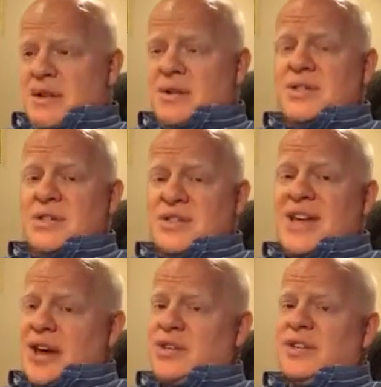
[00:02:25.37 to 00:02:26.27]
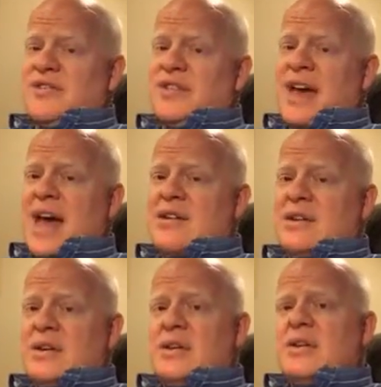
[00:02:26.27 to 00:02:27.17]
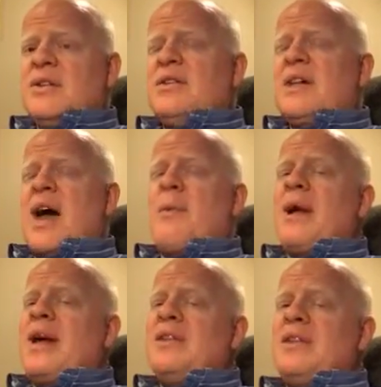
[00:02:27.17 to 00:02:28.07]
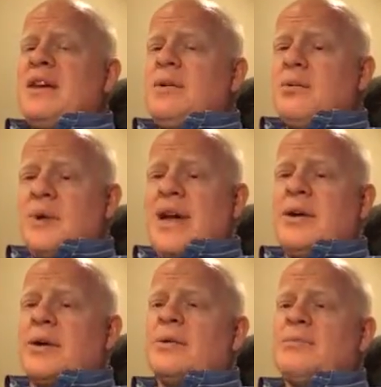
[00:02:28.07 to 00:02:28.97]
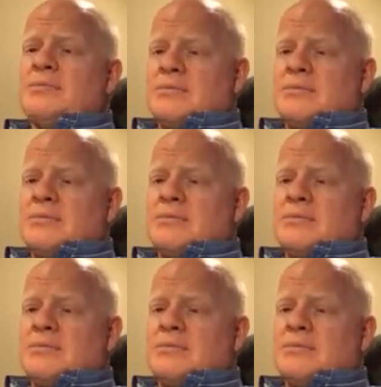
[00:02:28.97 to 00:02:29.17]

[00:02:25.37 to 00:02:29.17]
there is a section for that. That way the reader,